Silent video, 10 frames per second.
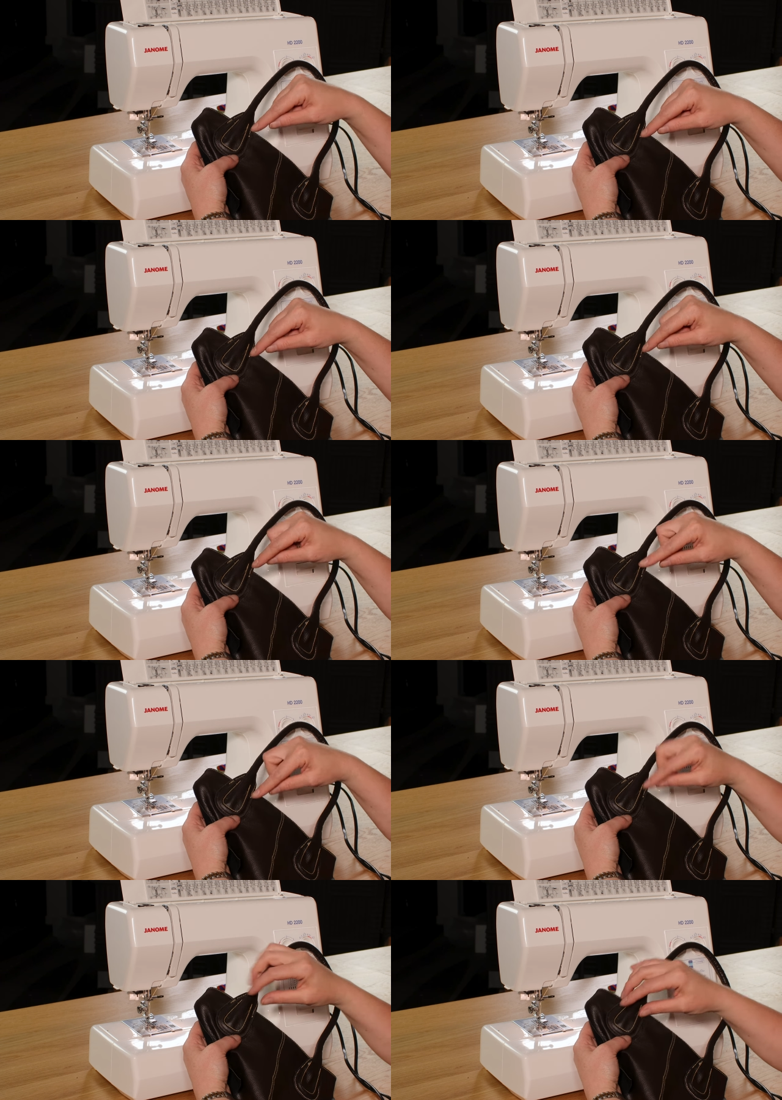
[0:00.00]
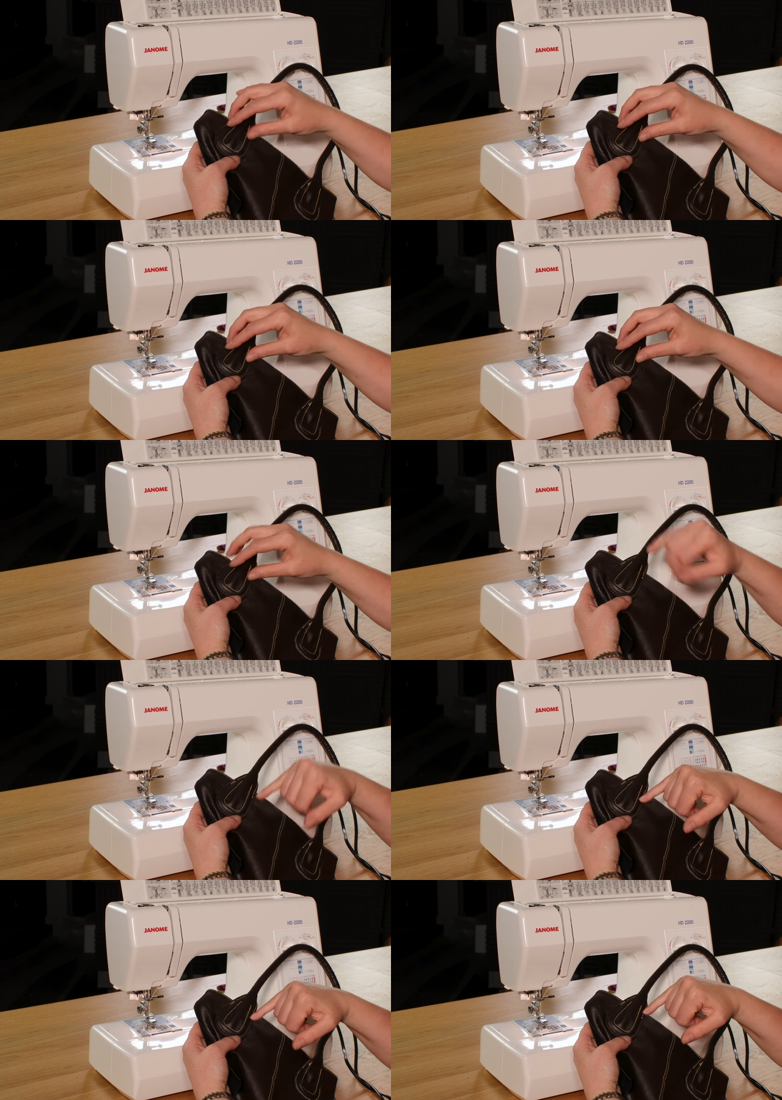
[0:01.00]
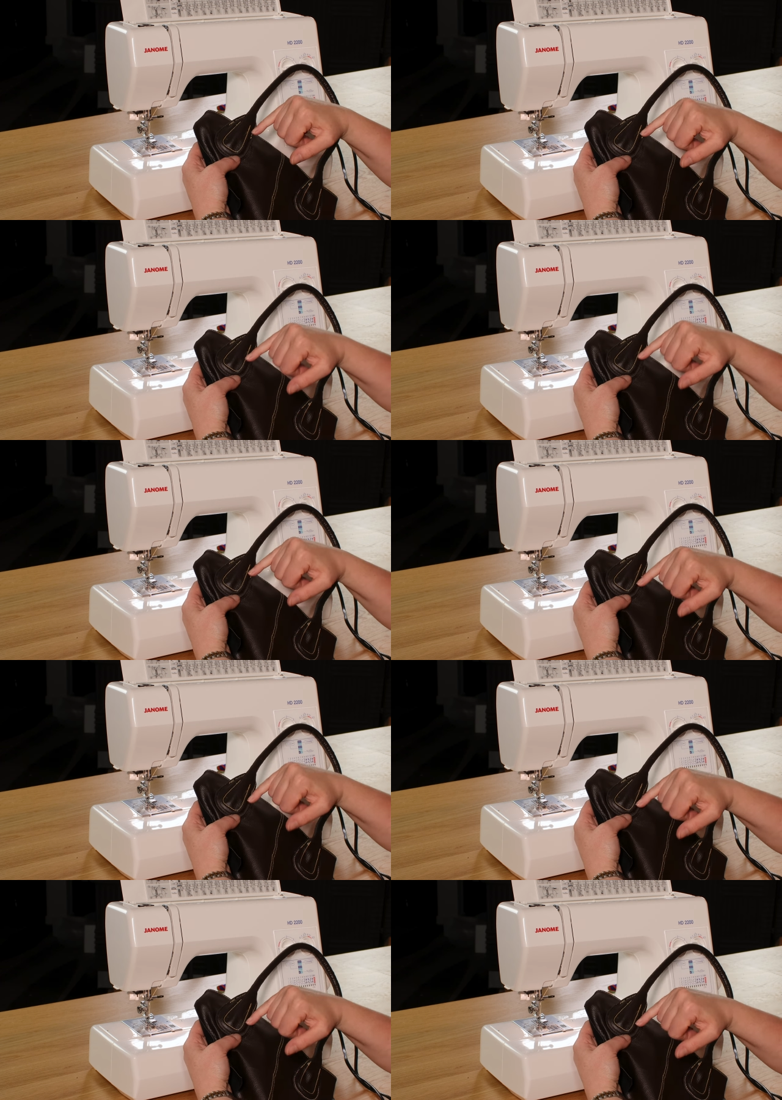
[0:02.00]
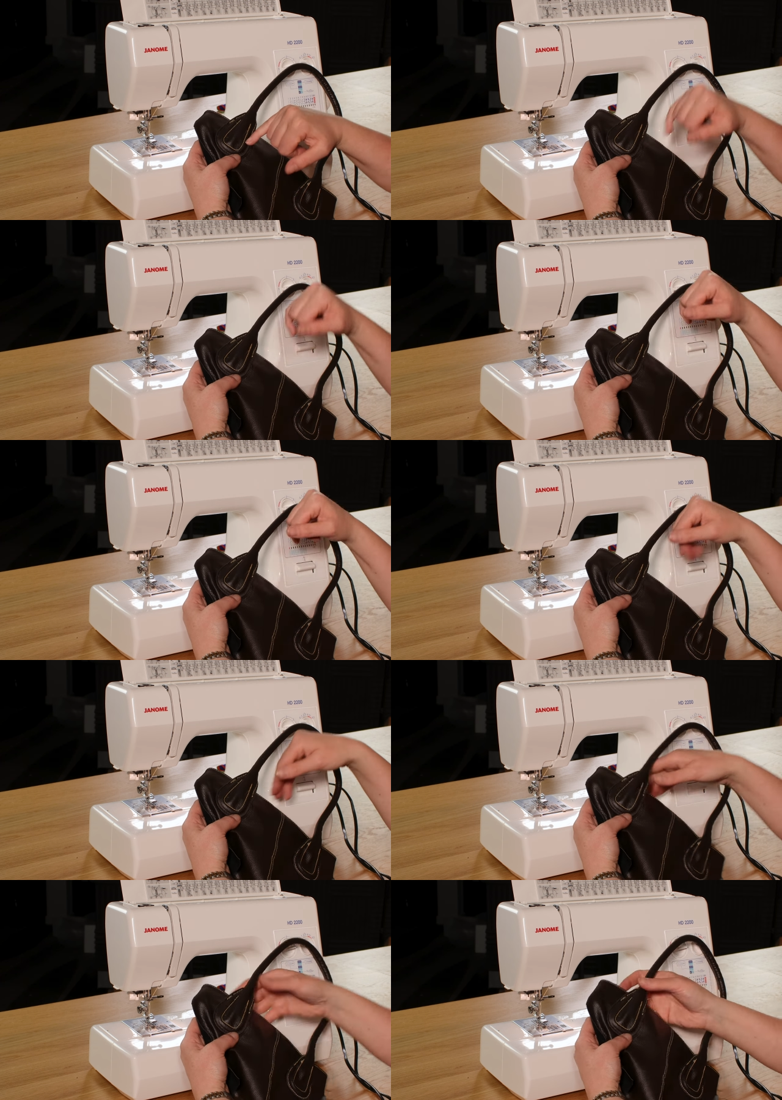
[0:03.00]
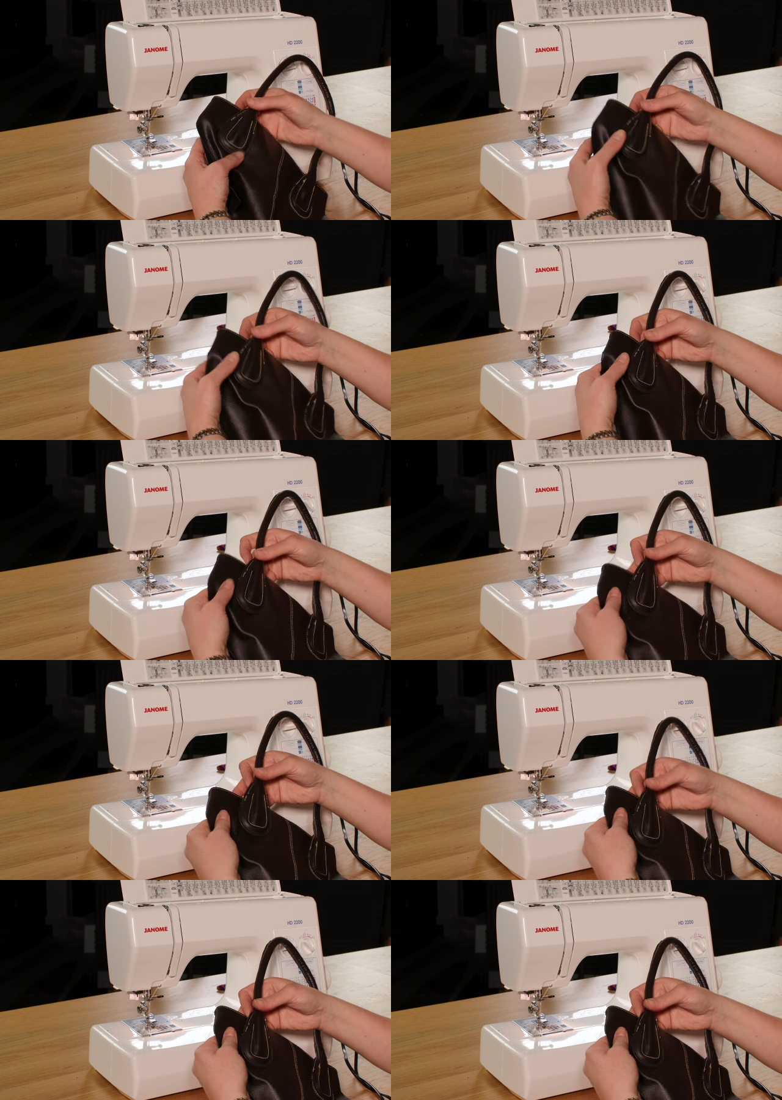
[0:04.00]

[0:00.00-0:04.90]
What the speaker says: Nobody's mouth can be seen.